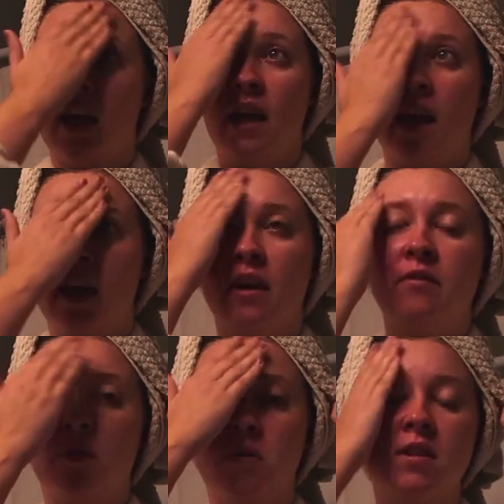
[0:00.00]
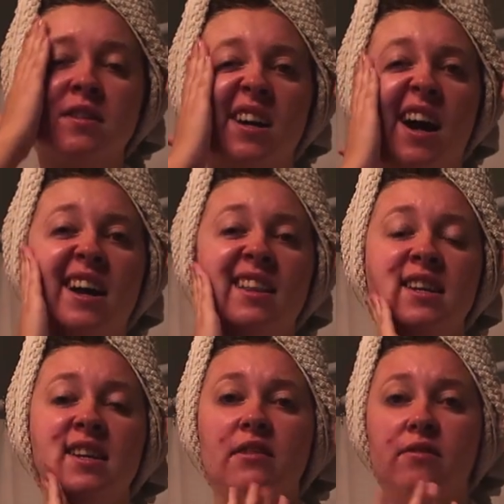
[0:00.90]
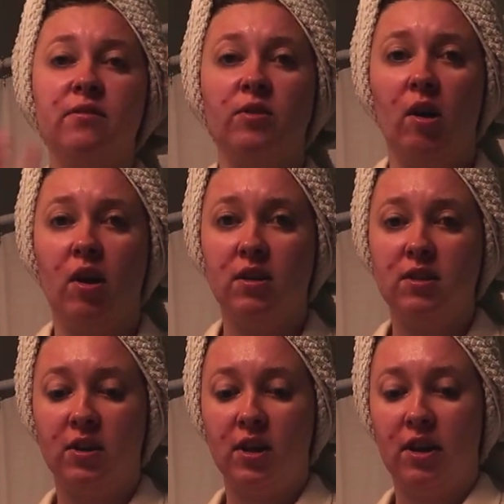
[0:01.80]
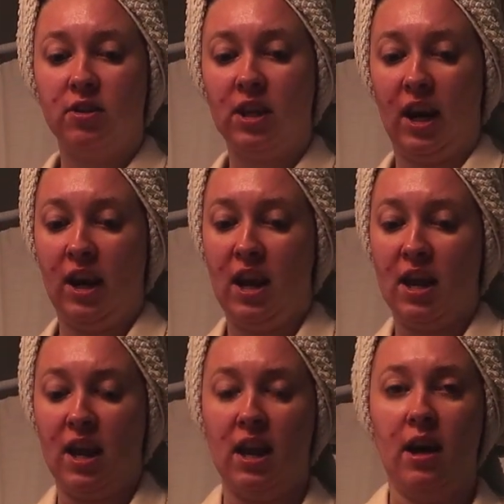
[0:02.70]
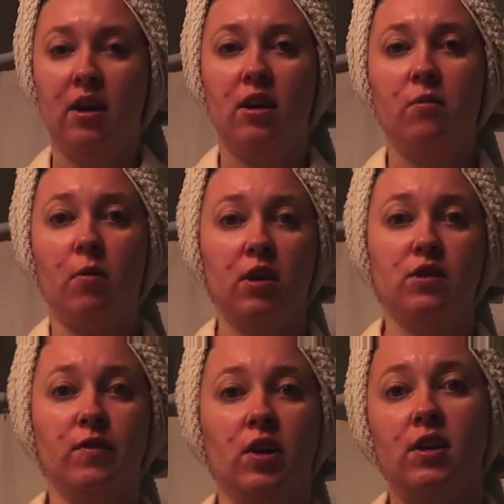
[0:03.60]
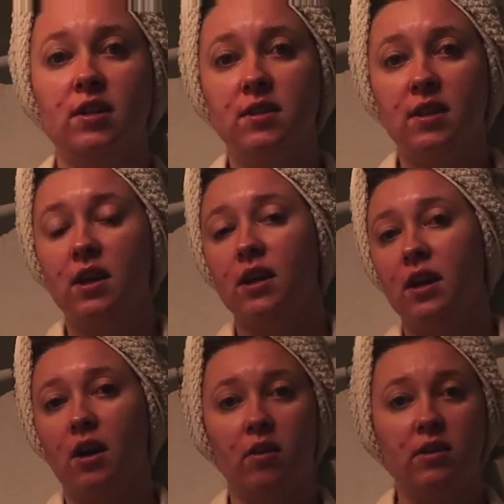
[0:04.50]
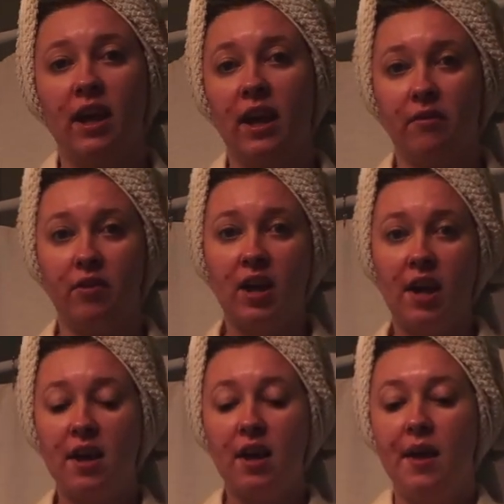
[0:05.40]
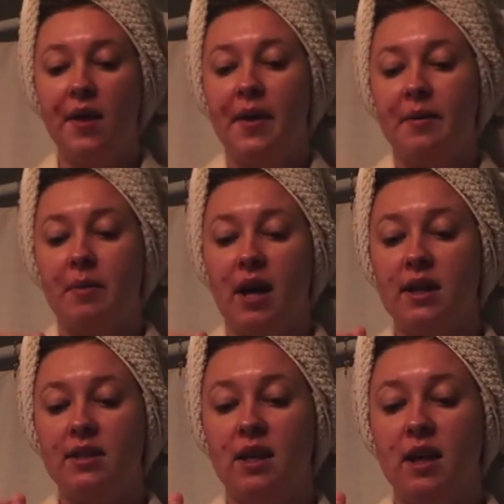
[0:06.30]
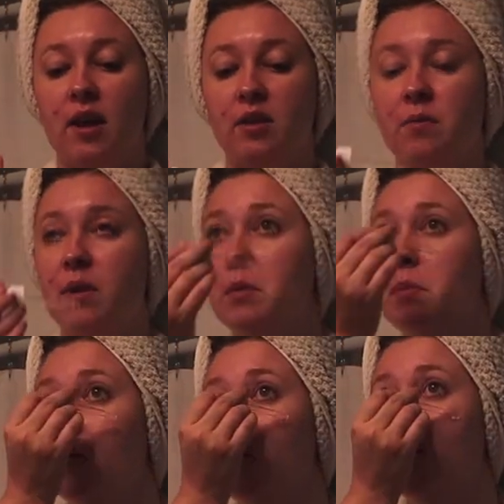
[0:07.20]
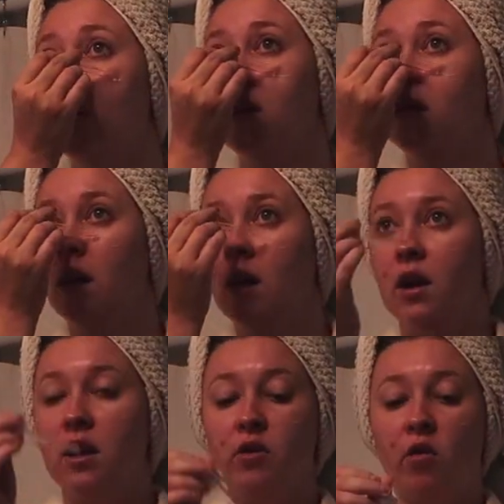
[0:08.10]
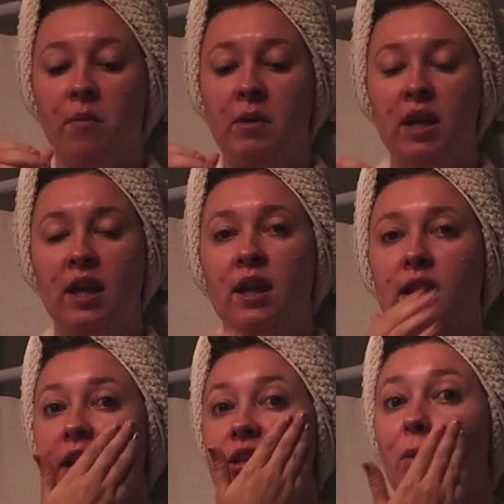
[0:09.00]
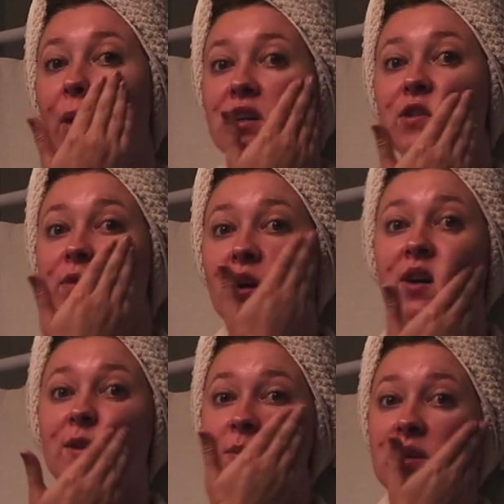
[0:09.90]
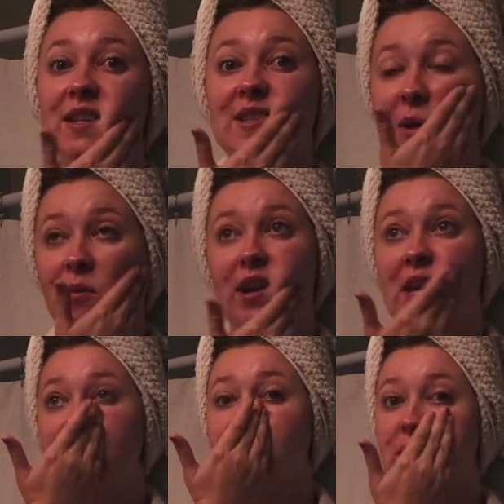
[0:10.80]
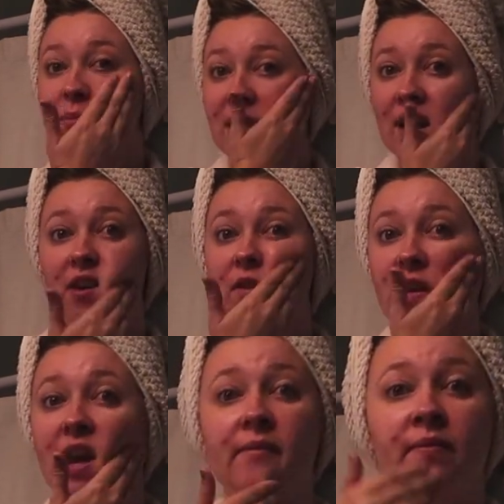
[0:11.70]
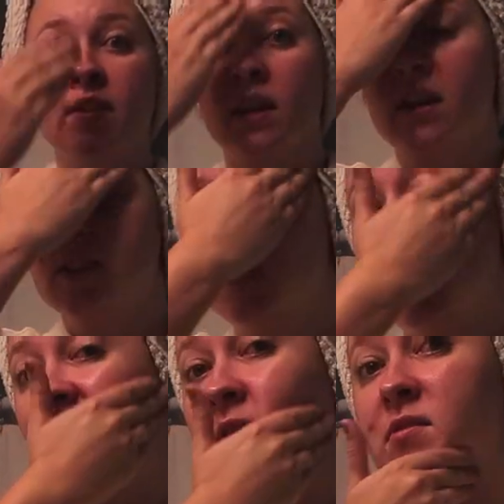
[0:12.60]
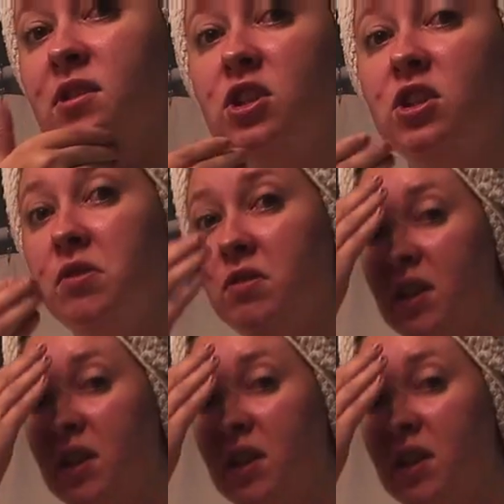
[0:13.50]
And of course, I think vlogs are entertaining and I could watch vlogs all day every day. But other people normally like to watch vlogs because they want to get something out of it. So I want you